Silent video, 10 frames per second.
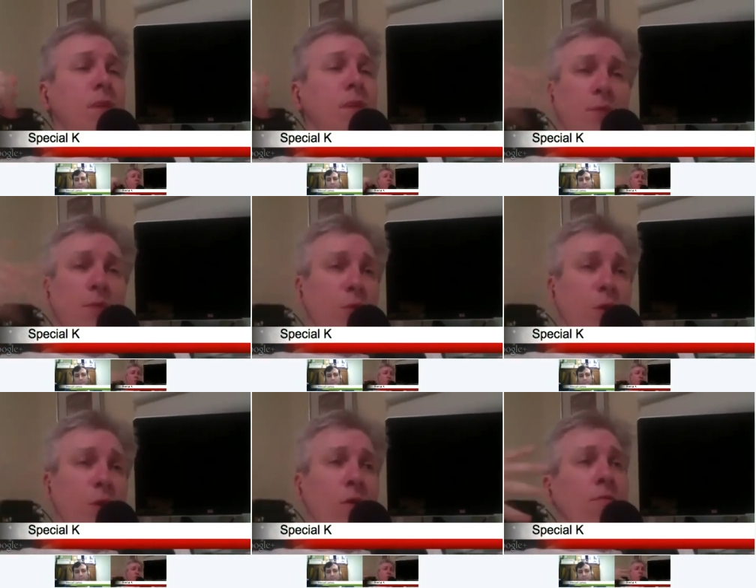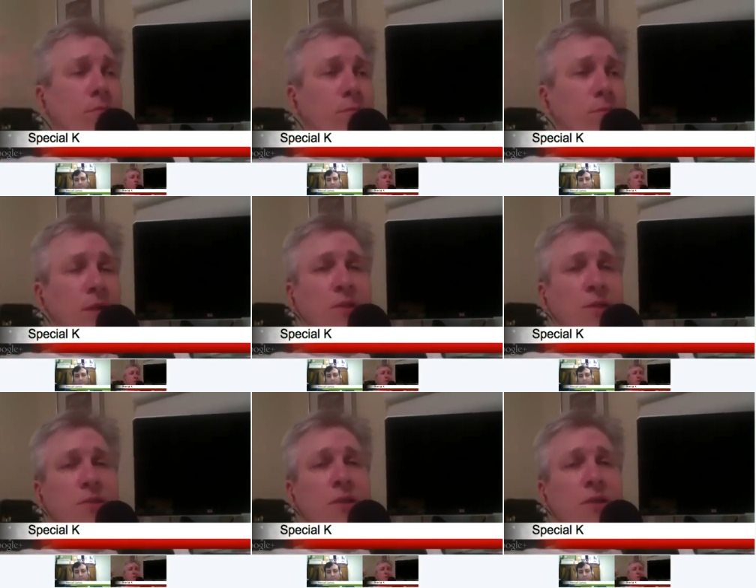but if you are,
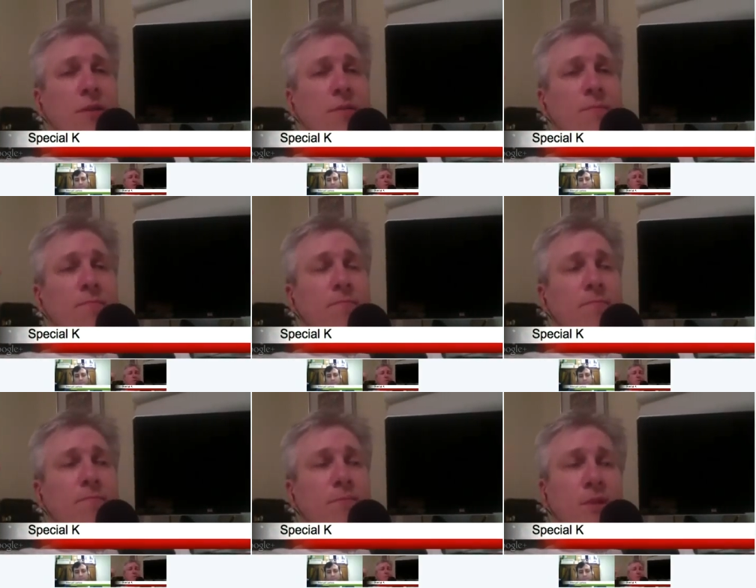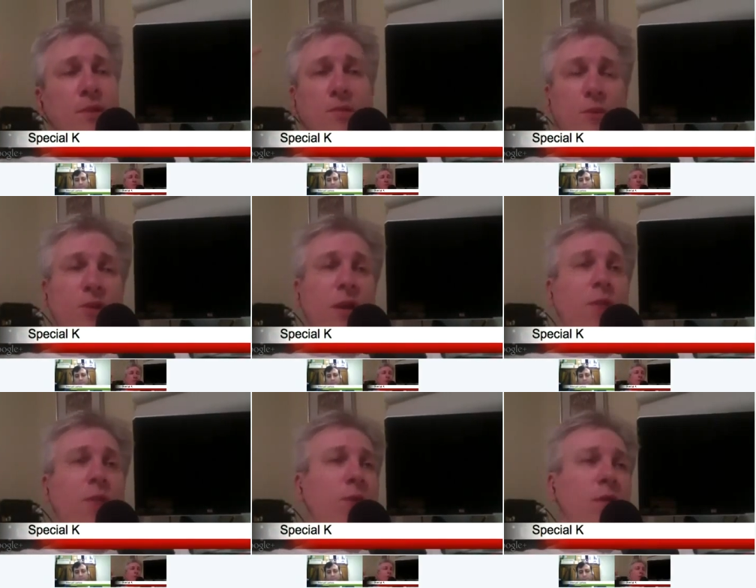please reach
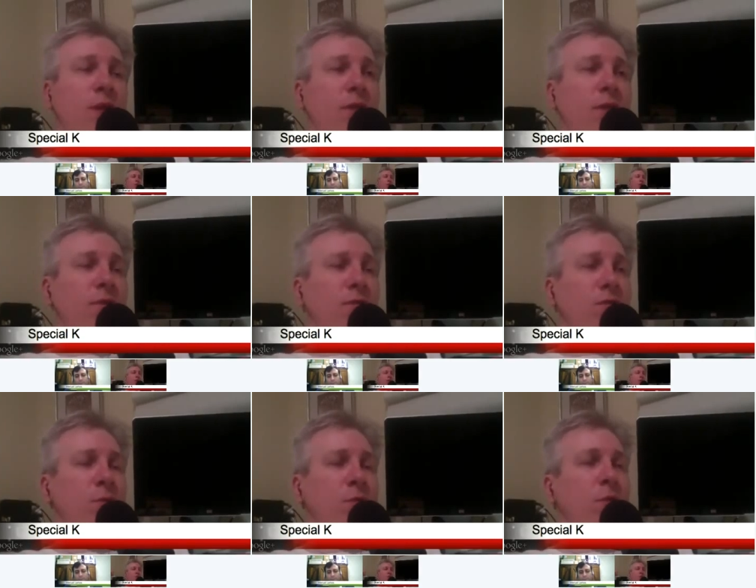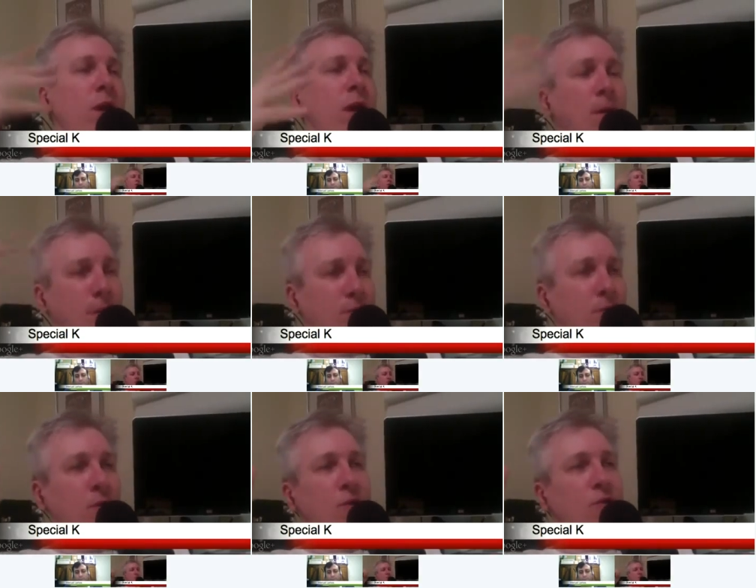out. We'd love to have you contribute. I'm
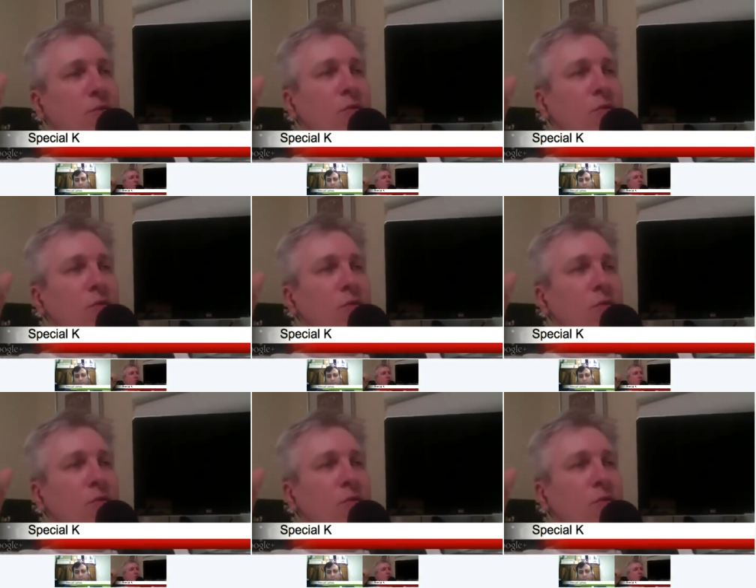actually going to the